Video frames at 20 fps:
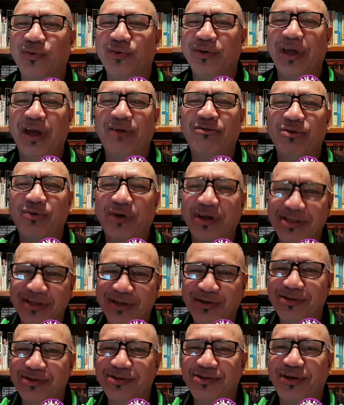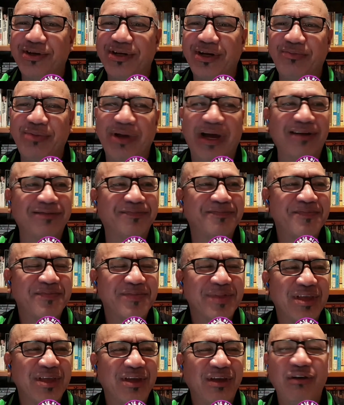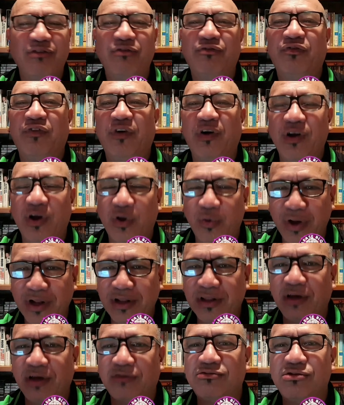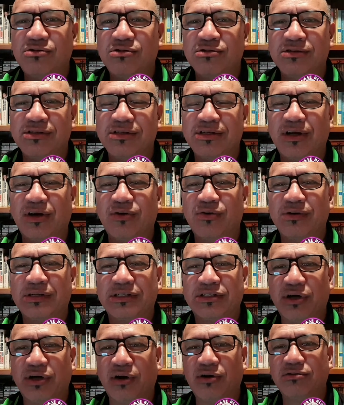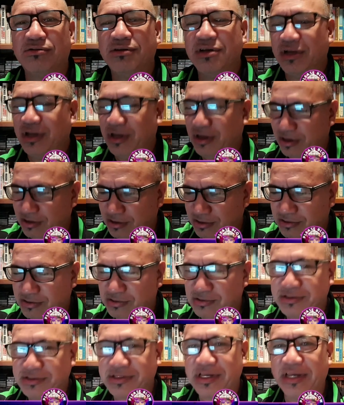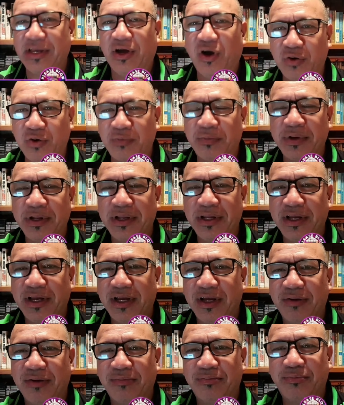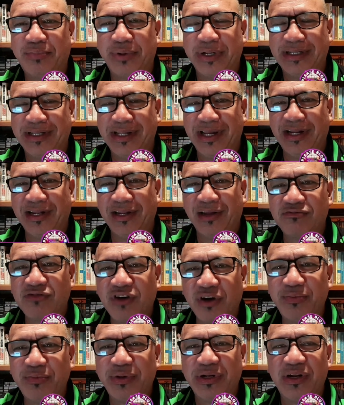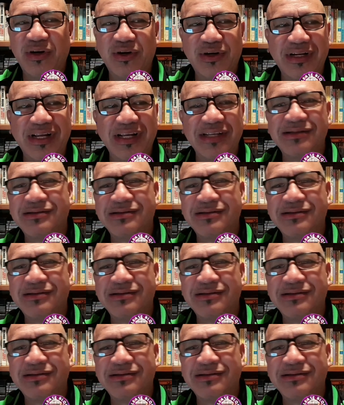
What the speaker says: Everyone's concerned about following the rules. We're told to stay home, but then the Robin Hood is